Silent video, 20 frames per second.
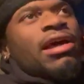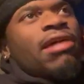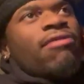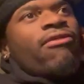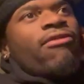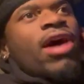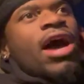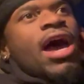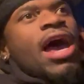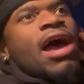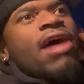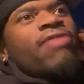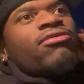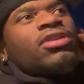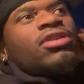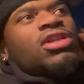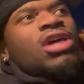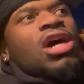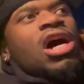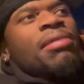if I have
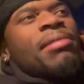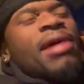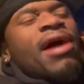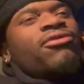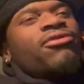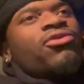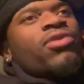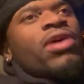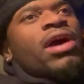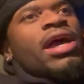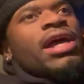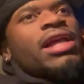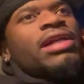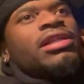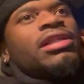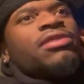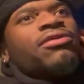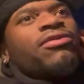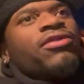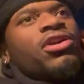the time after I edit
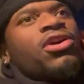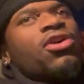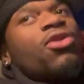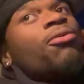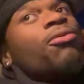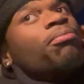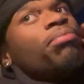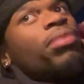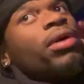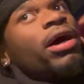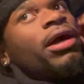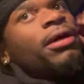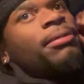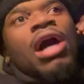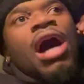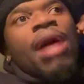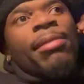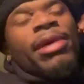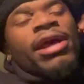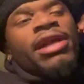this video, but
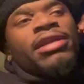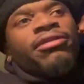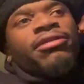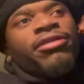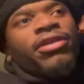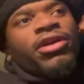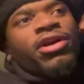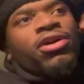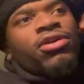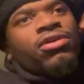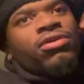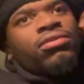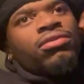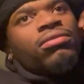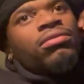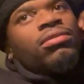I'm edit the video,